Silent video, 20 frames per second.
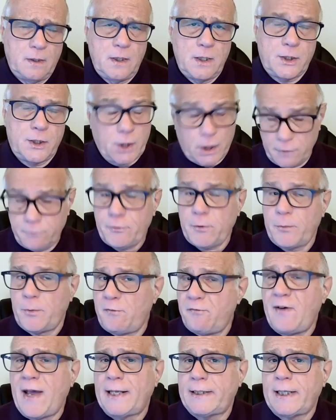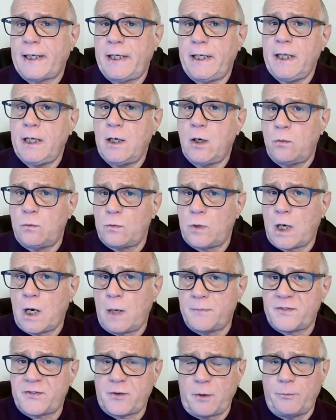starting from the fact that ego
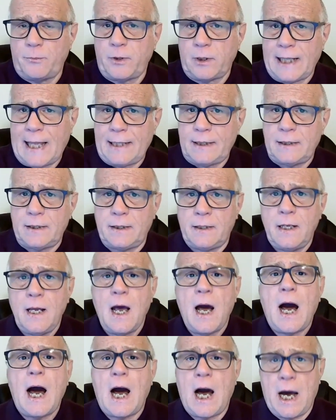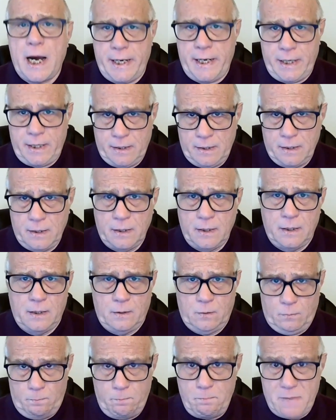comes from the Latin I,
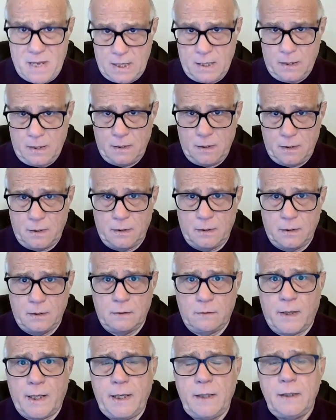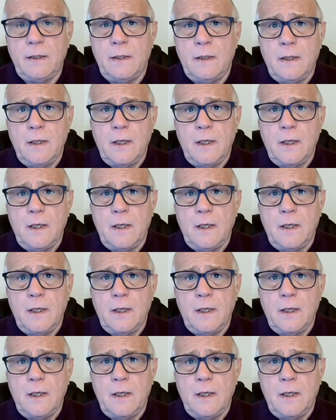me, right?